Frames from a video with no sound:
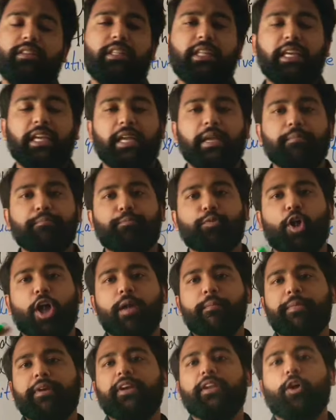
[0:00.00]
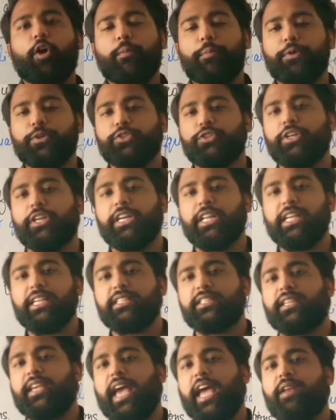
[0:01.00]
the employment
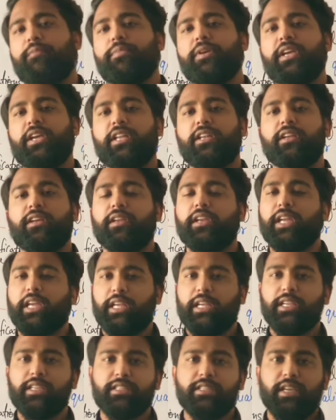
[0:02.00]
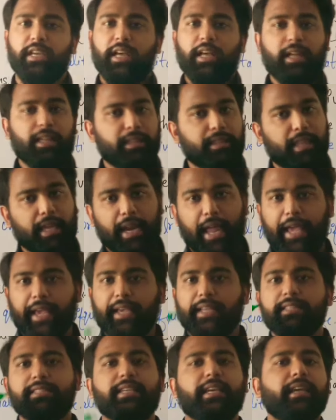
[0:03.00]
opportunities can be increased, then I
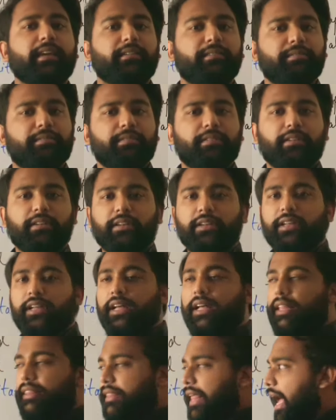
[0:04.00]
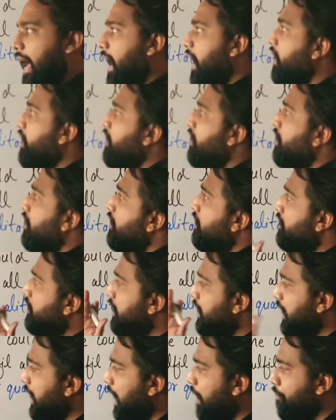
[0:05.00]
can say that
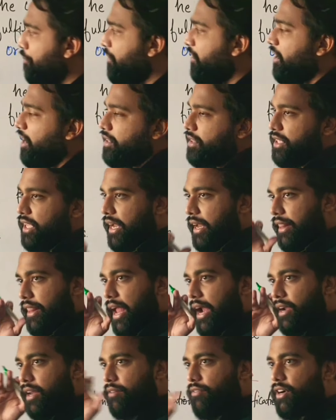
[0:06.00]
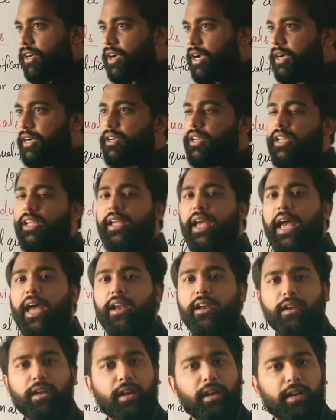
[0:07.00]
that our country
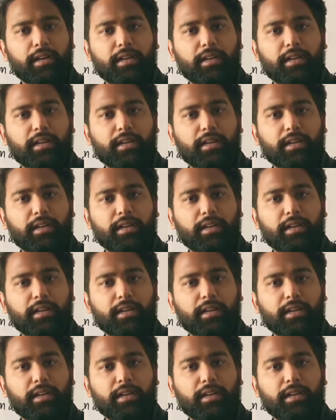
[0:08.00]
can